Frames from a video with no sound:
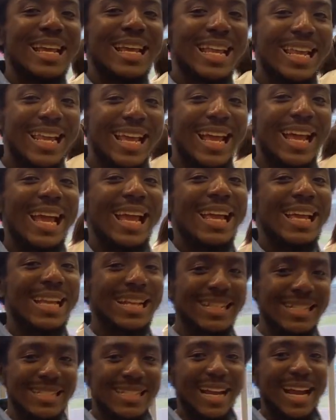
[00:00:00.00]
here
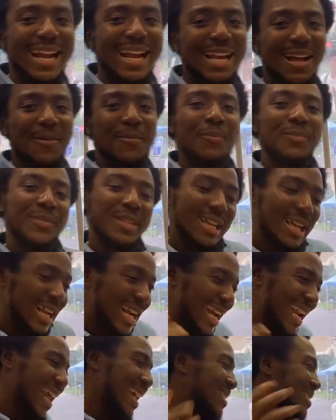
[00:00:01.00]
in China.
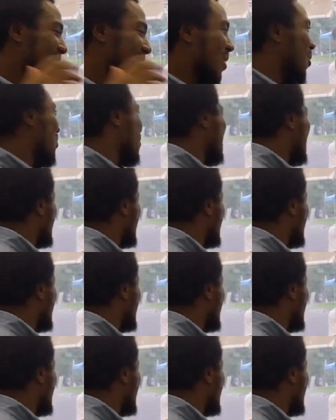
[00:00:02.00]
Let's go.